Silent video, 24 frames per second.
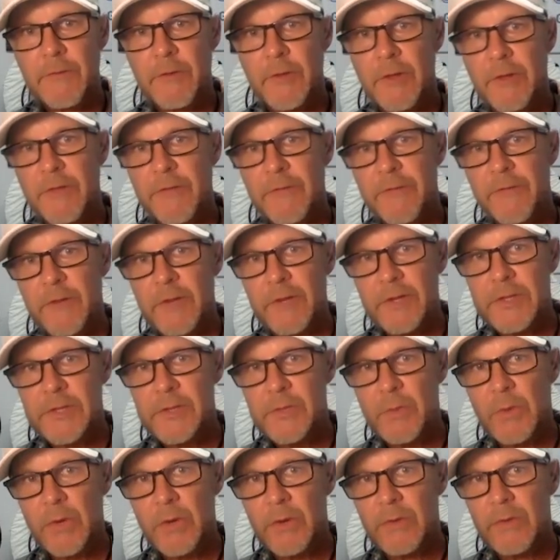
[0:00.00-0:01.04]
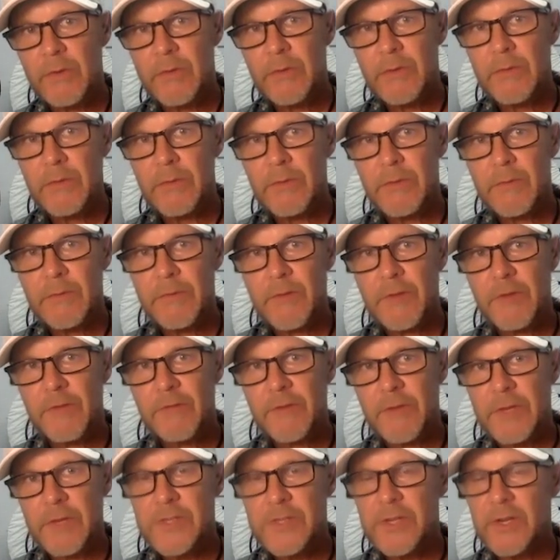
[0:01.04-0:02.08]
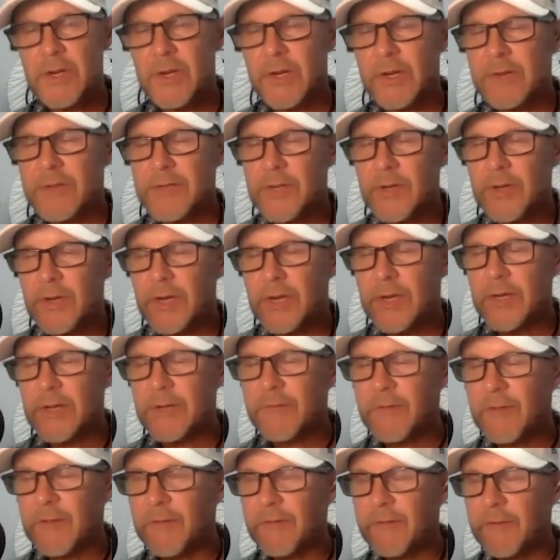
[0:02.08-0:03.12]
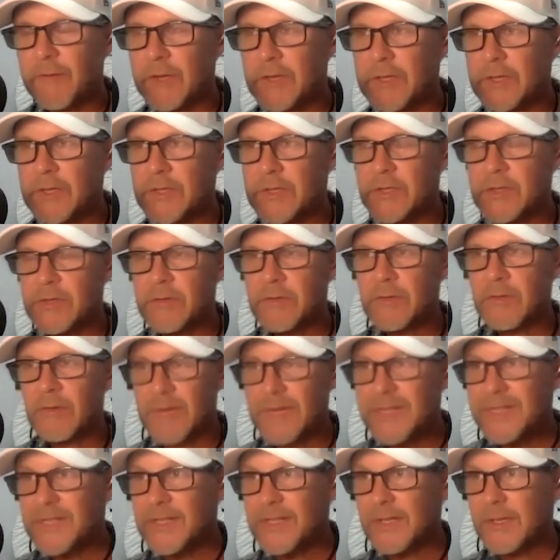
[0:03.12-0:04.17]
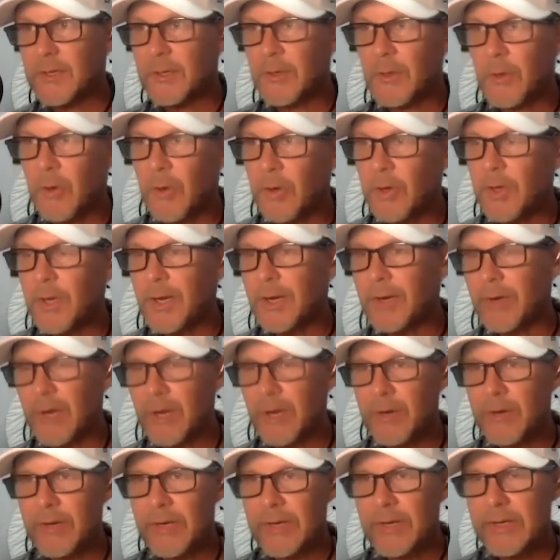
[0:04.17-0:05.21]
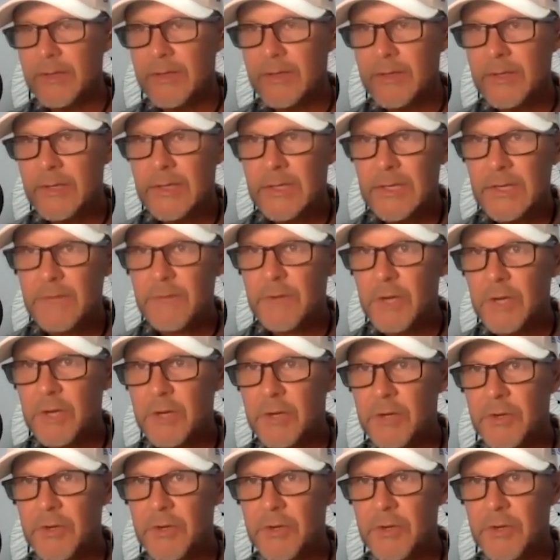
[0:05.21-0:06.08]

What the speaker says: For the For the folks, sorry, Hernan, for the folks listening on audio only, if you go to